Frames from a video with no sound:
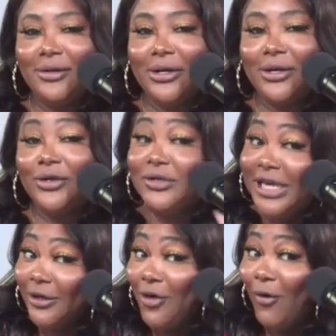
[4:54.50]
You
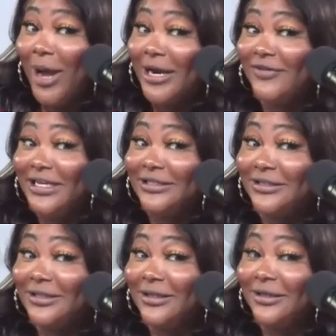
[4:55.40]
tell no one of this.